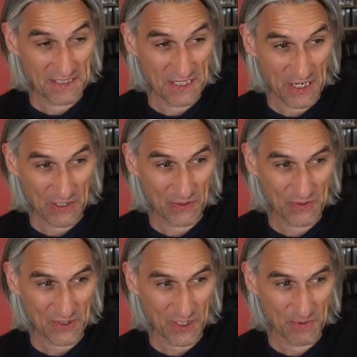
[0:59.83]
Yeah, a
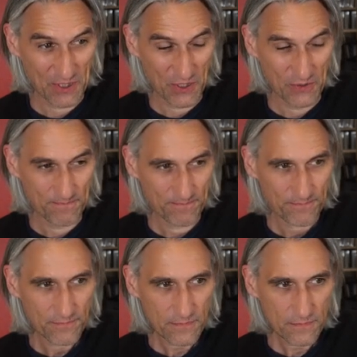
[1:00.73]
long time ago.
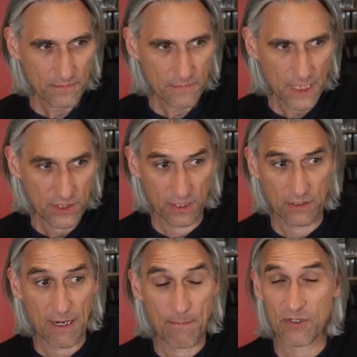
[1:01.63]
So the
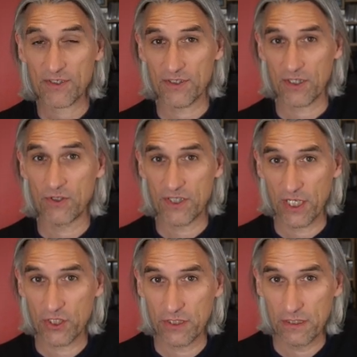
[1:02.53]
Grandmaster
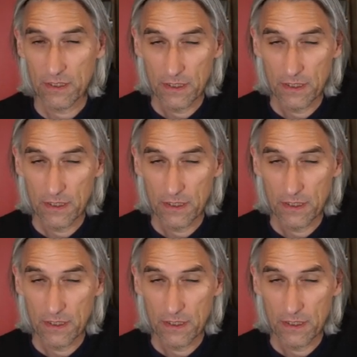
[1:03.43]
Association